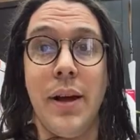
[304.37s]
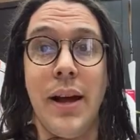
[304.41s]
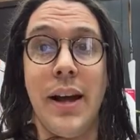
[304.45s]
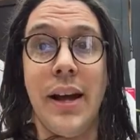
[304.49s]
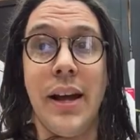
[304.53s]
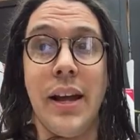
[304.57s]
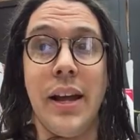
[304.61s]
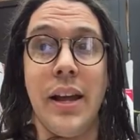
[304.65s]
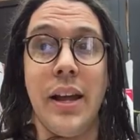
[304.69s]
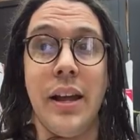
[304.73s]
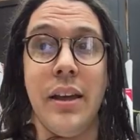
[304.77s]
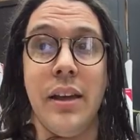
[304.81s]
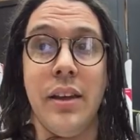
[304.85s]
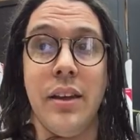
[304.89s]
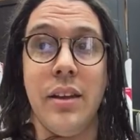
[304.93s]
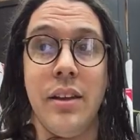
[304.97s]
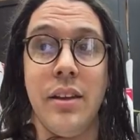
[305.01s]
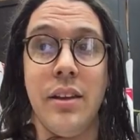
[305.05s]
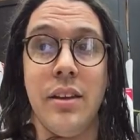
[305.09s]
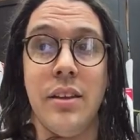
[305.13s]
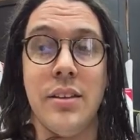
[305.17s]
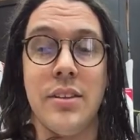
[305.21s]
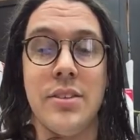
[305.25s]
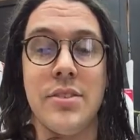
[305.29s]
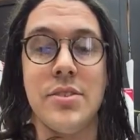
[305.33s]
by
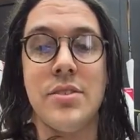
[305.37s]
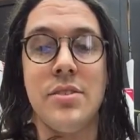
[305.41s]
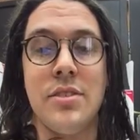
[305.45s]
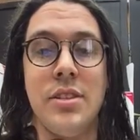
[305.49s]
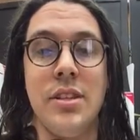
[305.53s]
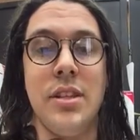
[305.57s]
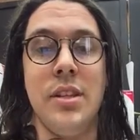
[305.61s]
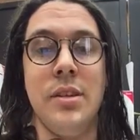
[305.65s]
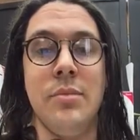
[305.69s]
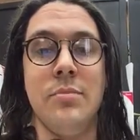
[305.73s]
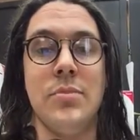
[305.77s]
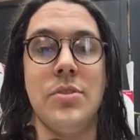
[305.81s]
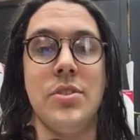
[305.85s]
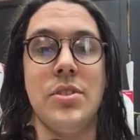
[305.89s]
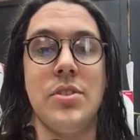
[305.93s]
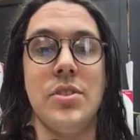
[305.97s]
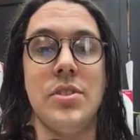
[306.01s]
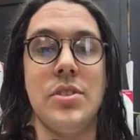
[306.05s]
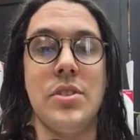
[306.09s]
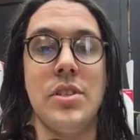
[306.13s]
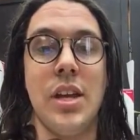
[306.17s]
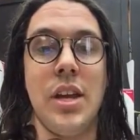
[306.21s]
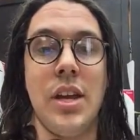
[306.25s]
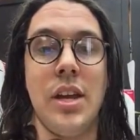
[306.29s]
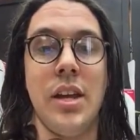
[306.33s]
his team to
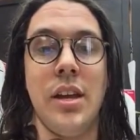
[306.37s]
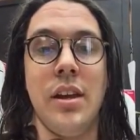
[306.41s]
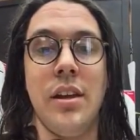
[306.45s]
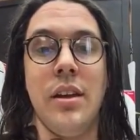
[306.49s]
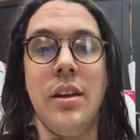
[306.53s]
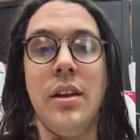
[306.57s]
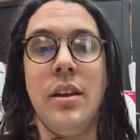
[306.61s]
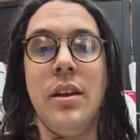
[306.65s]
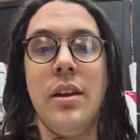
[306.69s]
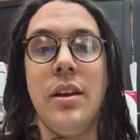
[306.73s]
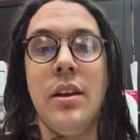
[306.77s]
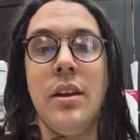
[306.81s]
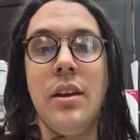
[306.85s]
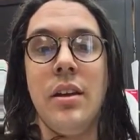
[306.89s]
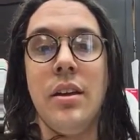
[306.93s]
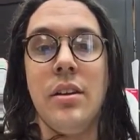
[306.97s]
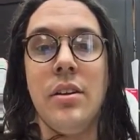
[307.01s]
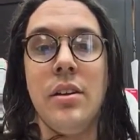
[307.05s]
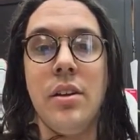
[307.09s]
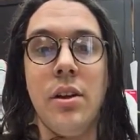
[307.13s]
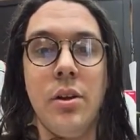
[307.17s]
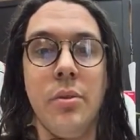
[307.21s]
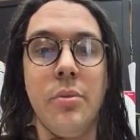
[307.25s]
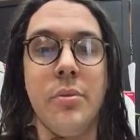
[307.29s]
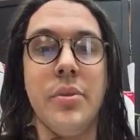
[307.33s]
say,
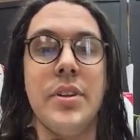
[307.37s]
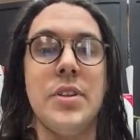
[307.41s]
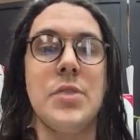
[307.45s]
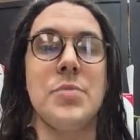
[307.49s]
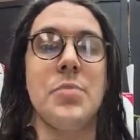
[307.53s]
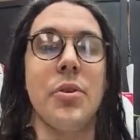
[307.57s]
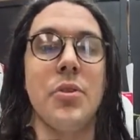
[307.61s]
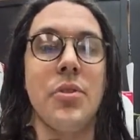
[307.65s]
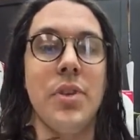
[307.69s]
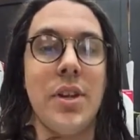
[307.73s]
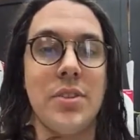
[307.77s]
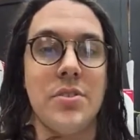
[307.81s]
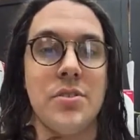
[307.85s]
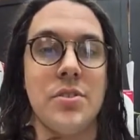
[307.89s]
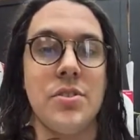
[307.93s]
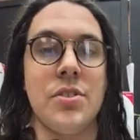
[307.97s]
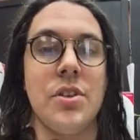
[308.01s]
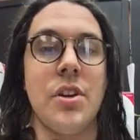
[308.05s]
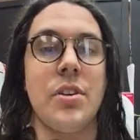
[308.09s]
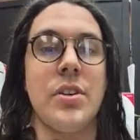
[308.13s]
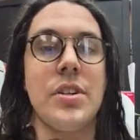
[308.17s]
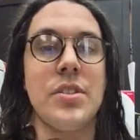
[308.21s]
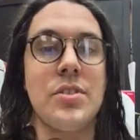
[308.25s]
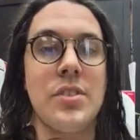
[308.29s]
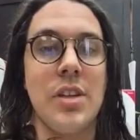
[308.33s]
no, these
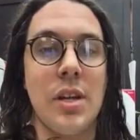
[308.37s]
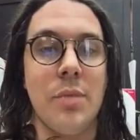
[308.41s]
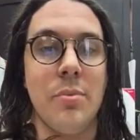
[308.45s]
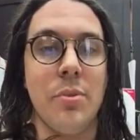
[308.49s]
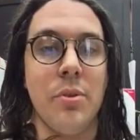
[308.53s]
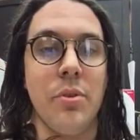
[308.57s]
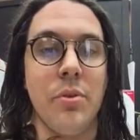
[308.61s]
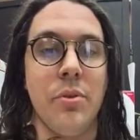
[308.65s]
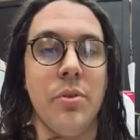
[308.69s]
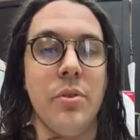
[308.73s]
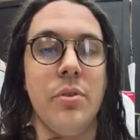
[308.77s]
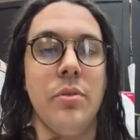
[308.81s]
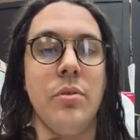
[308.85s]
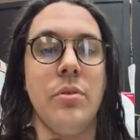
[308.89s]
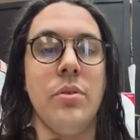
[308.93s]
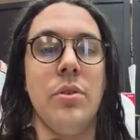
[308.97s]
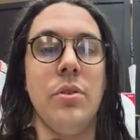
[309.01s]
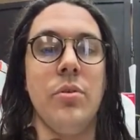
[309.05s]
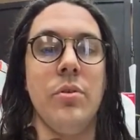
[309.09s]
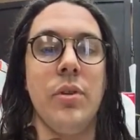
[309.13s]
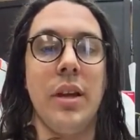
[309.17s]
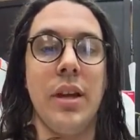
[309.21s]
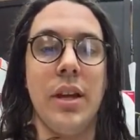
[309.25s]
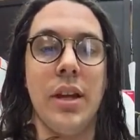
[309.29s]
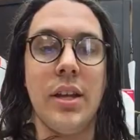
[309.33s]
protesters are disabled,
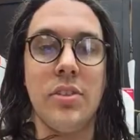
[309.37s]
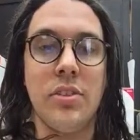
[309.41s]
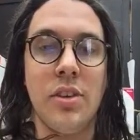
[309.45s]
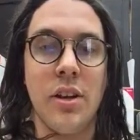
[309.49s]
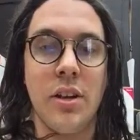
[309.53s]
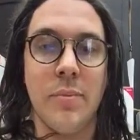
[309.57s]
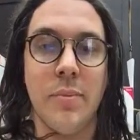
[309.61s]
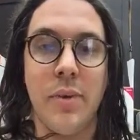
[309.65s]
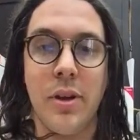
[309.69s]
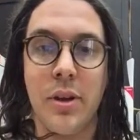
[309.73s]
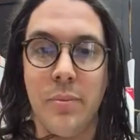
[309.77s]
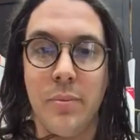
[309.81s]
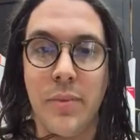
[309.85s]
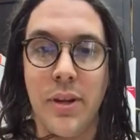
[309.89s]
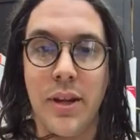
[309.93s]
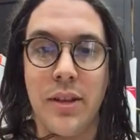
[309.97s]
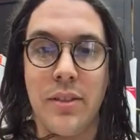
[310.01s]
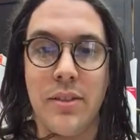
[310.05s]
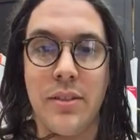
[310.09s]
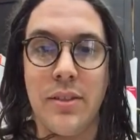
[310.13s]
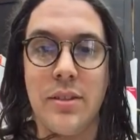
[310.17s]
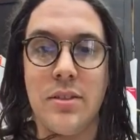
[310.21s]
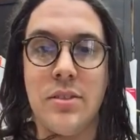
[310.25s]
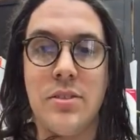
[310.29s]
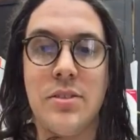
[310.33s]
you can't talk about them
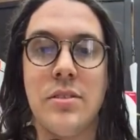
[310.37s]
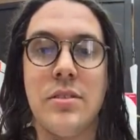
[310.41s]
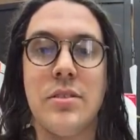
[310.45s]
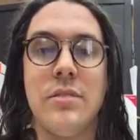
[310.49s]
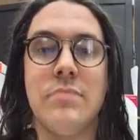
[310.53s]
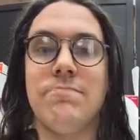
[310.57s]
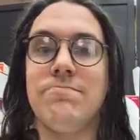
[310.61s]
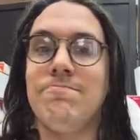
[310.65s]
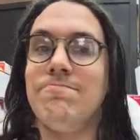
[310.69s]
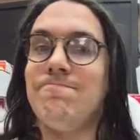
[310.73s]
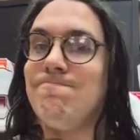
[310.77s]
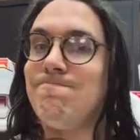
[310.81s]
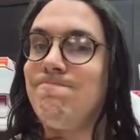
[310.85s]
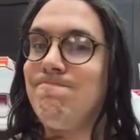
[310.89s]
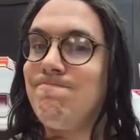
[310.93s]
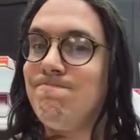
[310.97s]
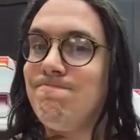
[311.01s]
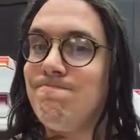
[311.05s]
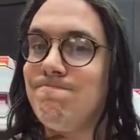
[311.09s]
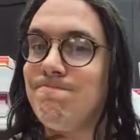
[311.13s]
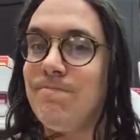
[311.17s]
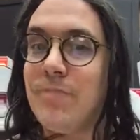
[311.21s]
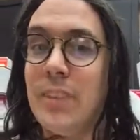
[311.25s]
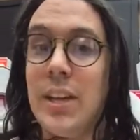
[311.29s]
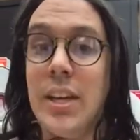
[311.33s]
like this,
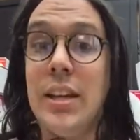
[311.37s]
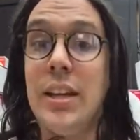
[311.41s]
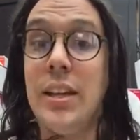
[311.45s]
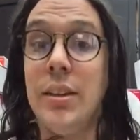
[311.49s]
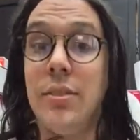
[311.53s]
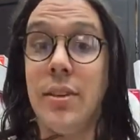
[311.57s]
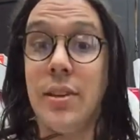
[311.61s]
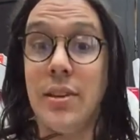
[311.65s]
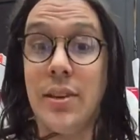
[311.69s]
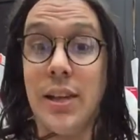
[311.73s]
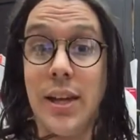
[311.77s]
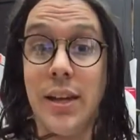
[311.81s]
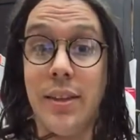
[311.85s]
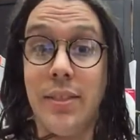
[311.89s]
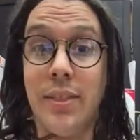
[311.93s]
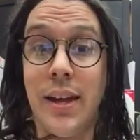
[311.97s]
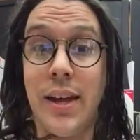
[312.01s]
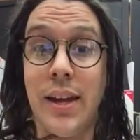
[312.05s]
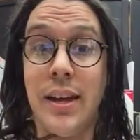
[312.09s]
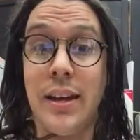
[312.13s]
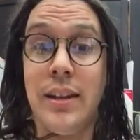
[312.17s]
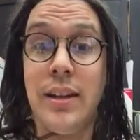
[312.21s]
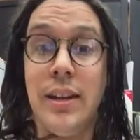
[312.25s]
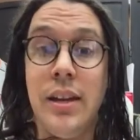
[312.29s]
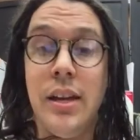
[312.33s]
anything like
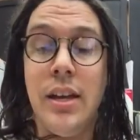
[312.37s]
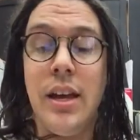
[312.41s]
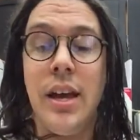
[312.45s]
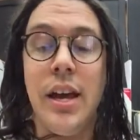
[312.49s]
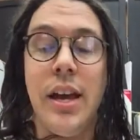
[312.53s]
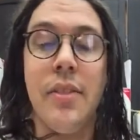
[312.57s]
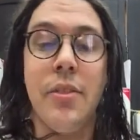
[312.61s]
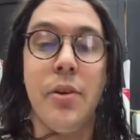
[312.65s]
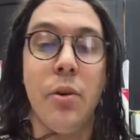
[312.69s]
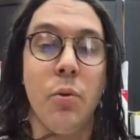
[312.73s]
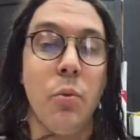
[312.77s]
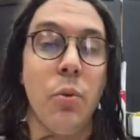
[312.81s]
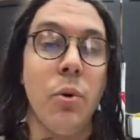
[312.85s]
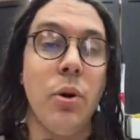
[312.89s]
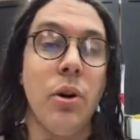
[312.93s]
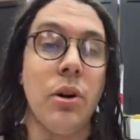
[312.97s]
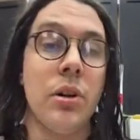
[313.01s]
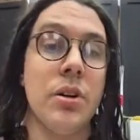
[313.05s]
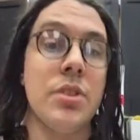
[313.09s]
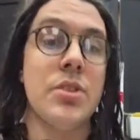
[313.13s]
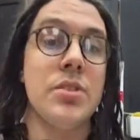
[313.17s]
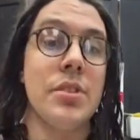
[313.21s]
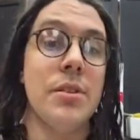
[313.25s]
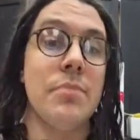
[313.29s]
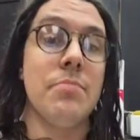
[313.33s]
that. And there
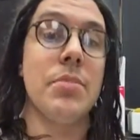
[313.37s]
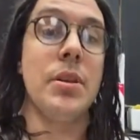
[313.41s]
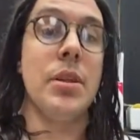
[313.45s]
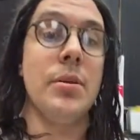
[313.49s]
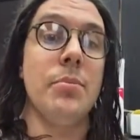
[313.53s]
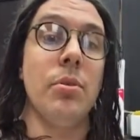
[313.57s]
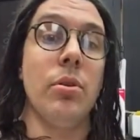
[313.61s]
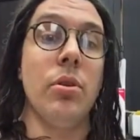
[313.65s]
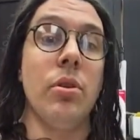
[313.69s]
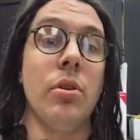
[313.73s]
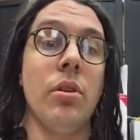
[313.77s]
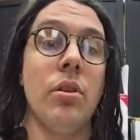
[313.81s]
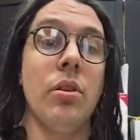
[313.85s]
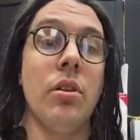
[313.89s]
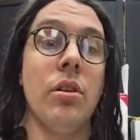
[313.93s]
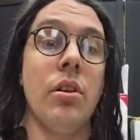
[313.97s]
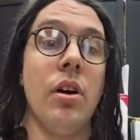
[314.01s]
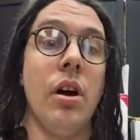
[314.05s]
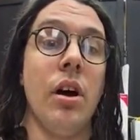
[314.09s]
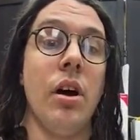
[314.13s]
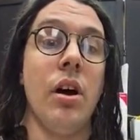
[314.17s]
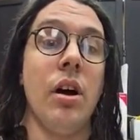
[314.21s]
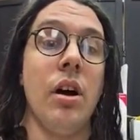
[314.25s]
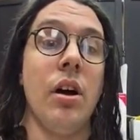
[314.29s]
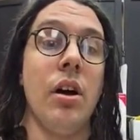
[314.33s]
were some people
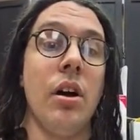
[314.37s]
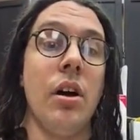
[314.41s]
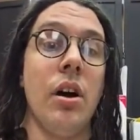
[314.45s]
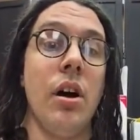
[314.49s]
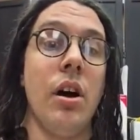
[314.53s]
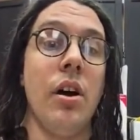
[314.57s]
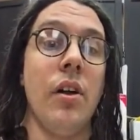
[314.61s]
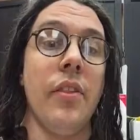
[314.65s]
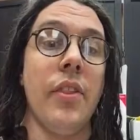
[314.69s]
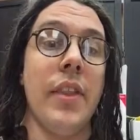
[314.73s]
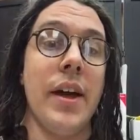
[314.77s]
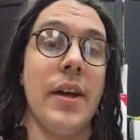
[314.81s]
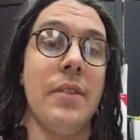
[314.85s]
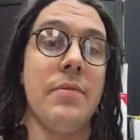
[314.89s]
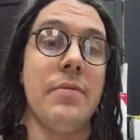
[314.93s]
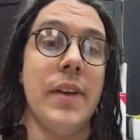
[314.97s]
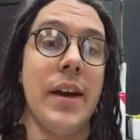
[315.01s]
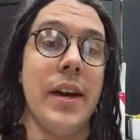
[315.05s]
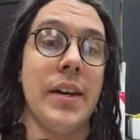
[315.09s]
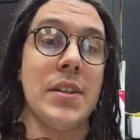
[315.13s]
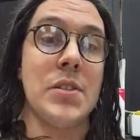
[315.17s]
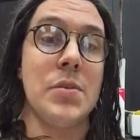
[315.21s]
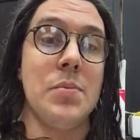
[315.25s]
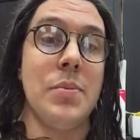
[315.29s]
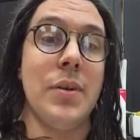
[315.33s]
on that
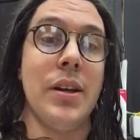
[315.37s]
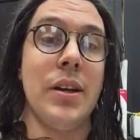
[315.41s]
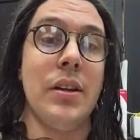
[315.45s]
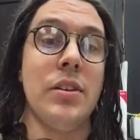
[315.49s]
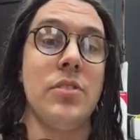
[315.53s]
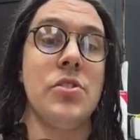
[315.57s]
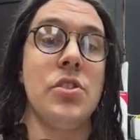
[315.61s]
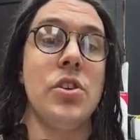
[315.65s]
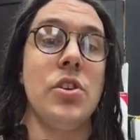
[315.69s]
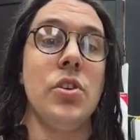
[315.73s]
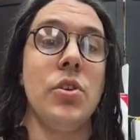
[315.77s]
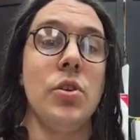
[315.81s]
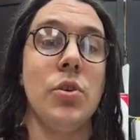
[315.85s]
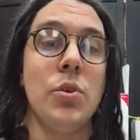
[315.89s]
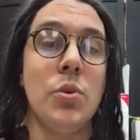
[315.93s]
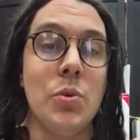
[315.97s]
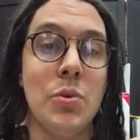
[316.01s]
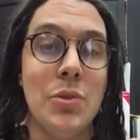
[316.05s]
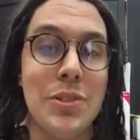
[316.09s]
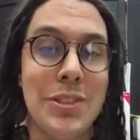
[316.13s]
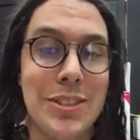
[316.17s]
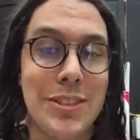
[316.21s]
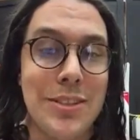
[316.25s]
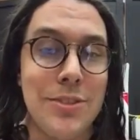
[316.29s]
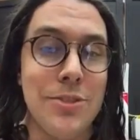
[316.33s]
Vaxxed page
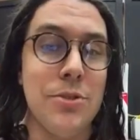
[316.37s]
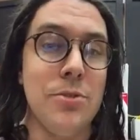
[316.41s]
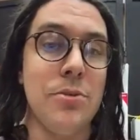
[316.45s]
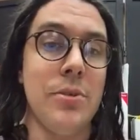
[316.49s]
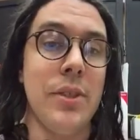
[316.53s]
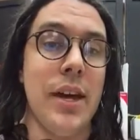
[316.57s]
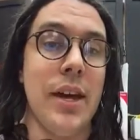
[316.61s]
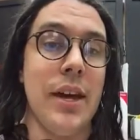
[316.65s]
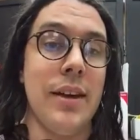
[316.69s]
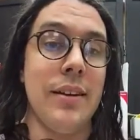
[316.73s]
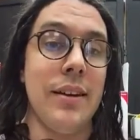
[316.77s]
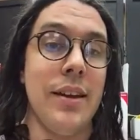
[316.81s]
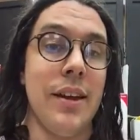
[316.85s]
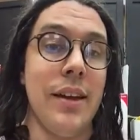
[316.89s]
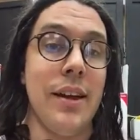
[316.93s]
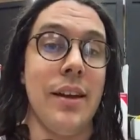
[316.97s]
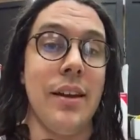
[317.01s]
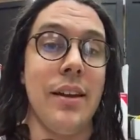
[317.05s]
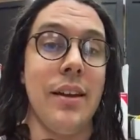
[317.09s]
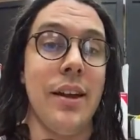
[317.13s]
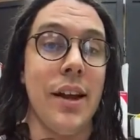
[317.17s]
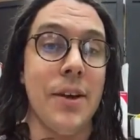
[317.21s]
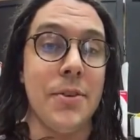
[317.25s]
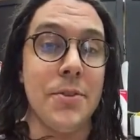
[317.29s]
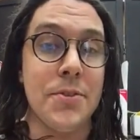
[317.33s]
who did do that,
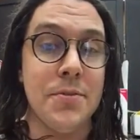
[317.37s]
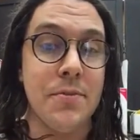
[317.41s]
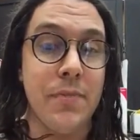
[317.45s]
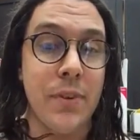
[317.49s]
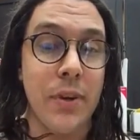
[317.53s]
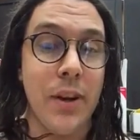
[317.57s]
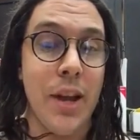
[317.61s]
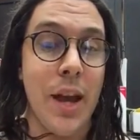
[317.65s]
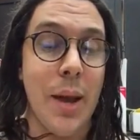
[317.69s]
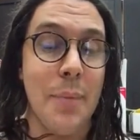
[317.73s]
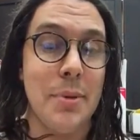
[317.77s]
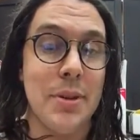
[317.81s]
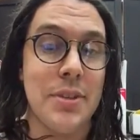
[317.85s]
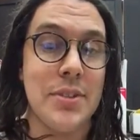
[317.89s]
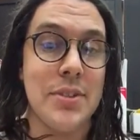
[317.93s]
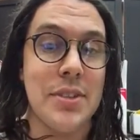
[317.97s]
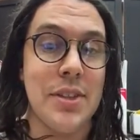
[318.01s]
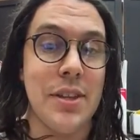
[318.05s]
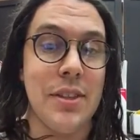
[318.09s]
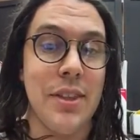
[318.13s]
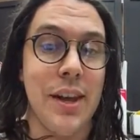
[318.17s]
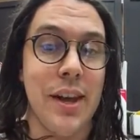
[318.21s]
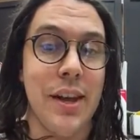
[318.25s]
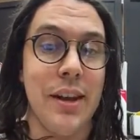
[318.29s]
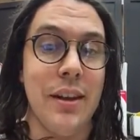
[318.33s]
and I was very happy to
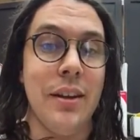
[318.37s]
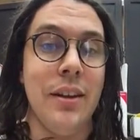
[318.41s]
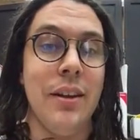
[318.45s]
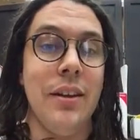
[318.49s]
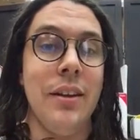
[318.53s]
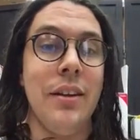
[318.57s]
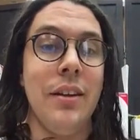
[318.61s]
see that